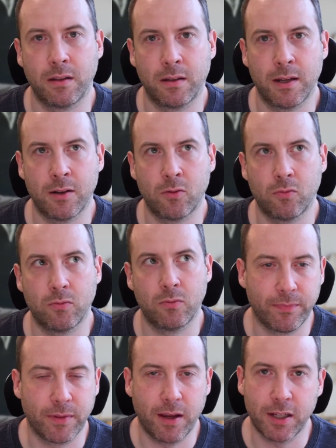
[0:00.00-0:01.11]
Now,
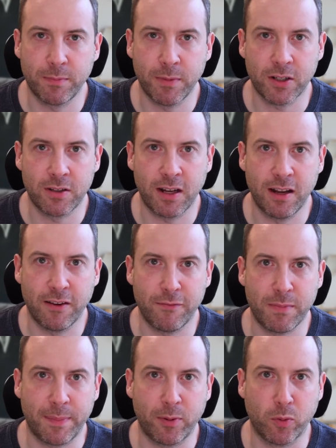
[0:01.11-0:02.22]
as much as I love
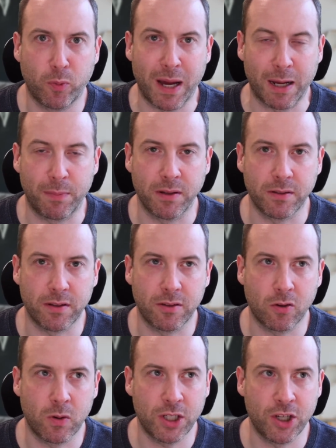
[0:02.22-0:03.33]
mappable back buttons, the
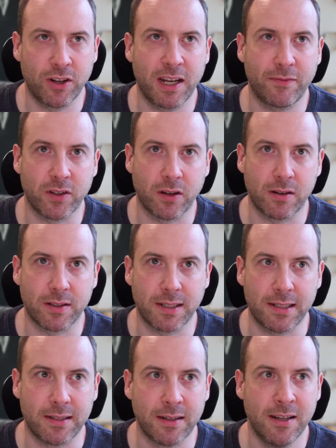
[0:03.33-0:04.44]
question I have to ask
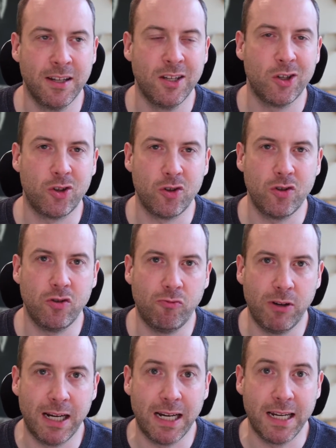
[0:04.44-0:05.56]
is, do you
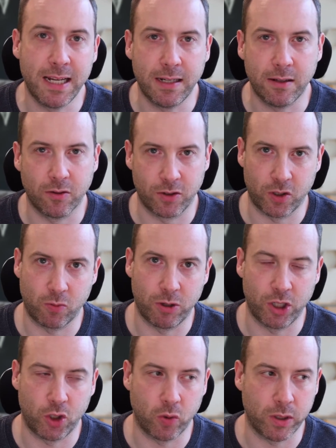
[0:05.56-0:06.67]
really need it on a
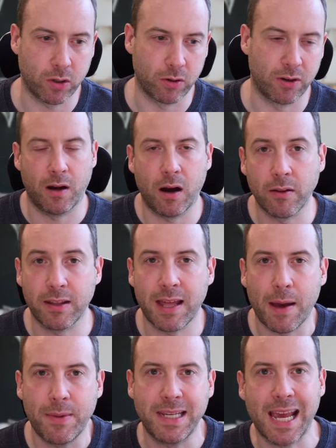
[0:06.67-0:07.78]
Switch Joy-Con? Are there that
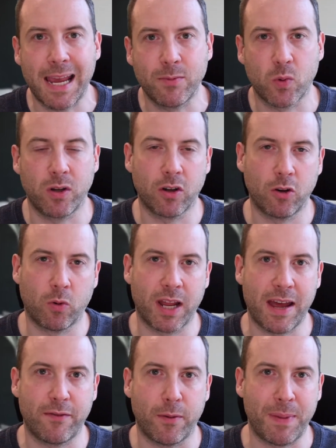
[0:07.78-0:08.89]
many games where you're going to want to
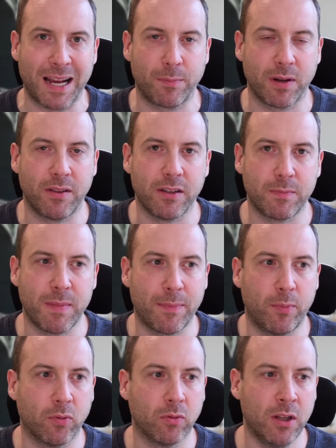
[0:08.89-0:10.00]
have a back button that's
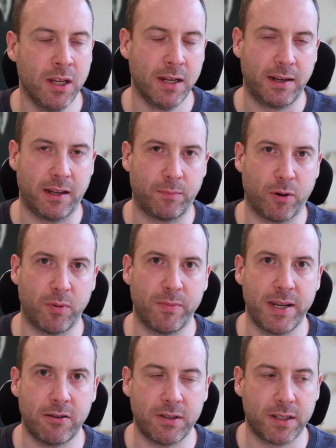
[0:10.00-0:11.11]
mappable? Now, the problem
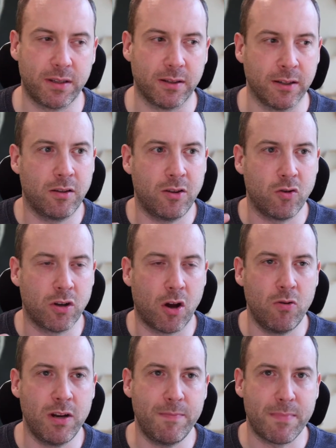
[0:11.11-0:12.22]
here is that you can
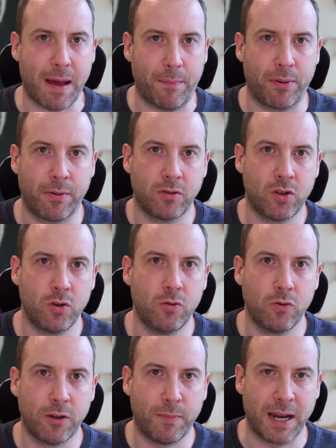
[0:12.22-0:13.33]
only map to
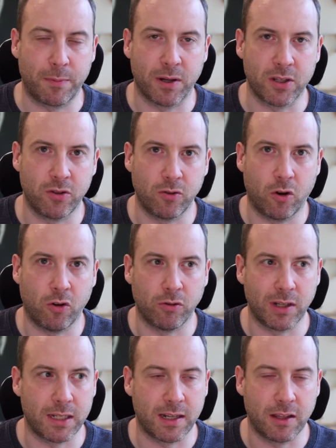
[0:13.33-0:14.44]
the back button on,
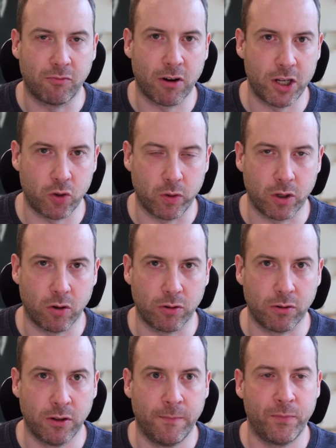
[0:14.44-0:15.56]
let's say, the right Joy-Con.
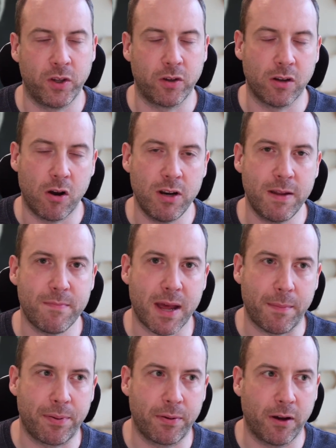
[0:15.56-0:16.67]
You can only
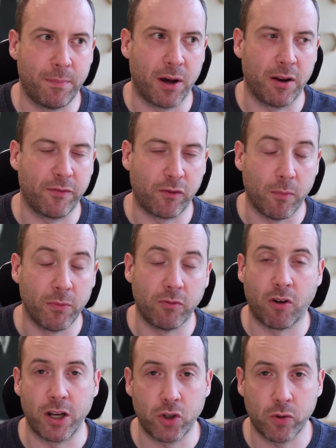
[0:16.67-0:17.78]
map a button from the
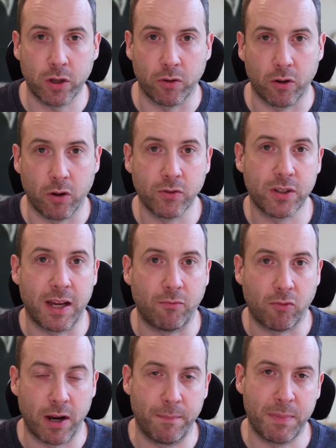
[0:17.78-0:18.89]
right Joy-Con onto that
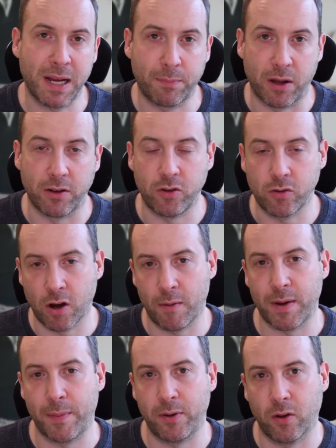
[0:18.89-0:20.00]
right back button. You can't
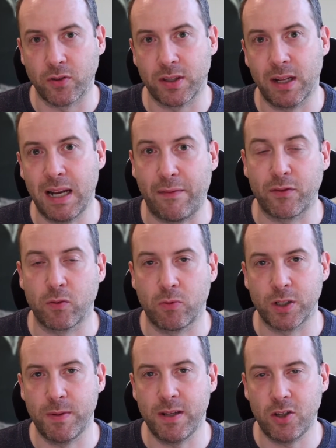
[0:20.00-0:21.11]
map it onto the left,
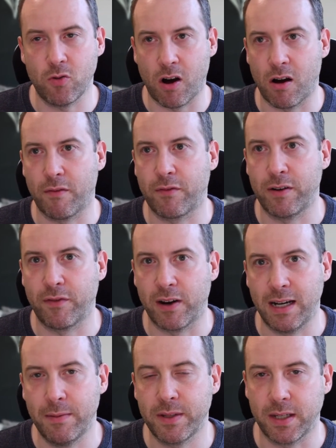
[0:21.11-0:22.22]
which means you are very, very
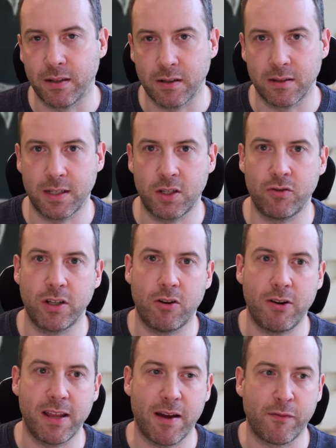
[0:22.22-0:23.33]
limited considering you
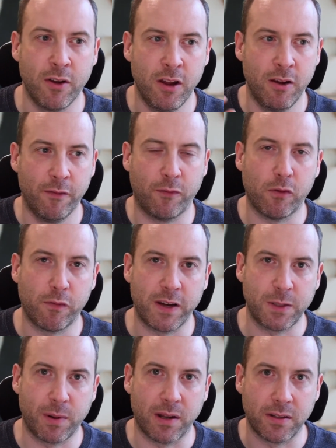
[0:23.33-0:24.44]
only have 4 face
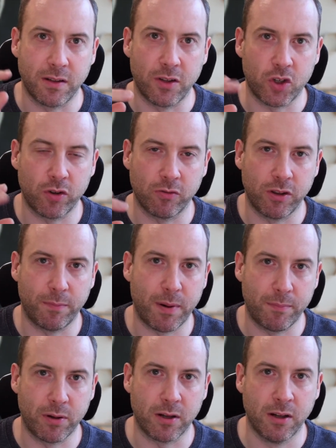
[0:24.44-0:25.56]
buttons and the trigger and the
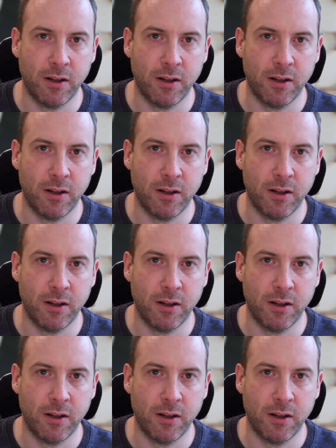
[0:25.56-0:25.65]
bumper.